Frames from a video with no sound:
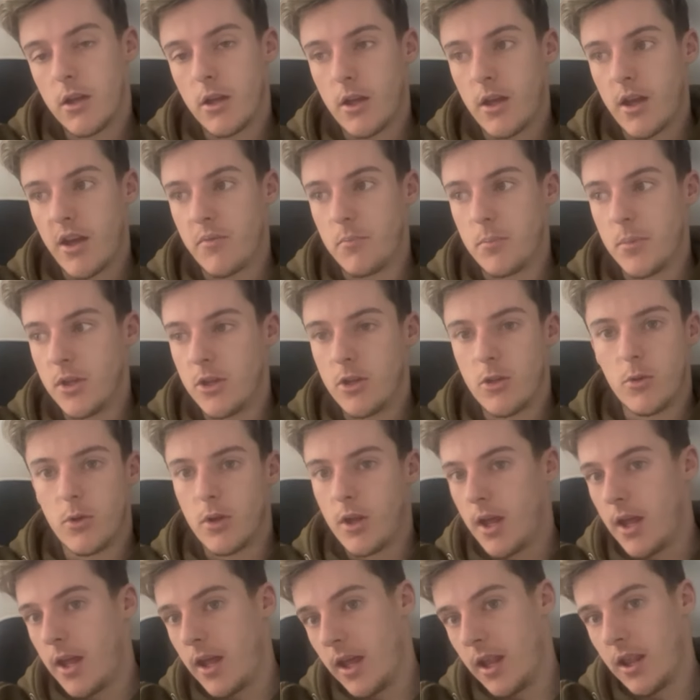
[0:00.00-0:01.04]
I've been doing
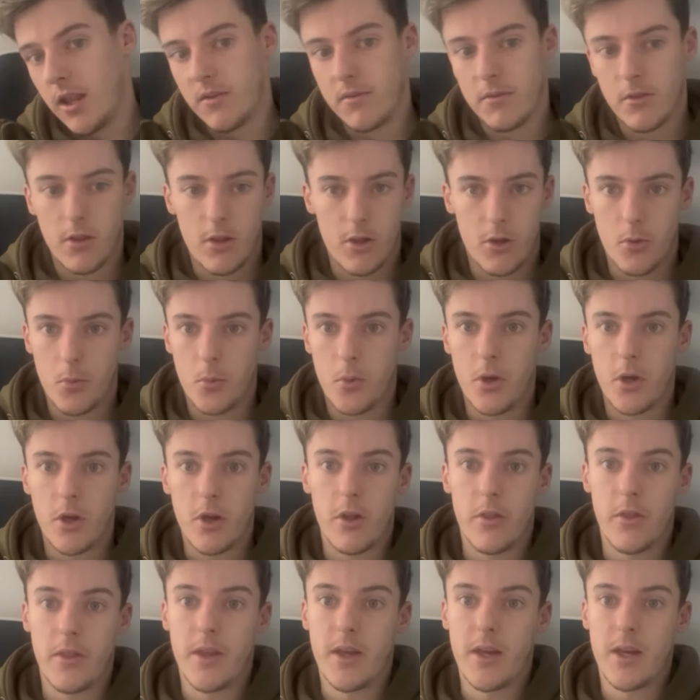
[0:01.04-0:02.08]
a hell of a lot of work
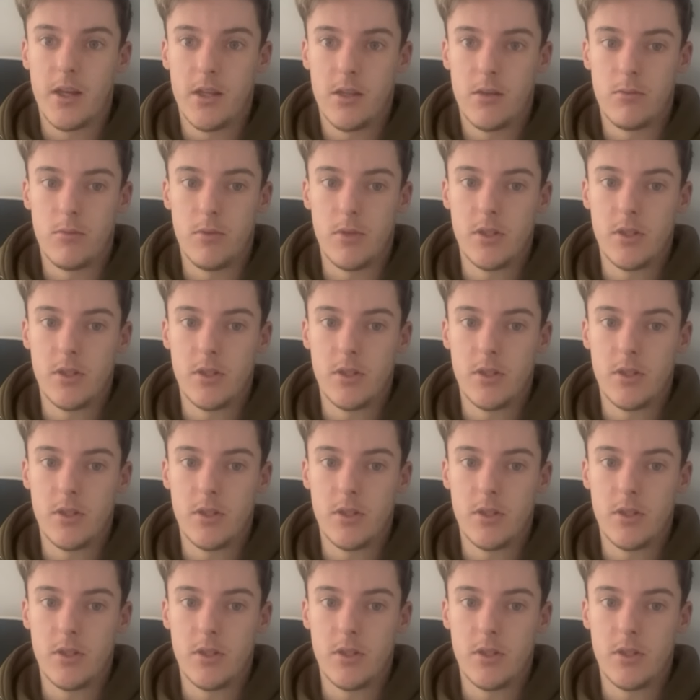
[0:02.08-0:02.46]
on that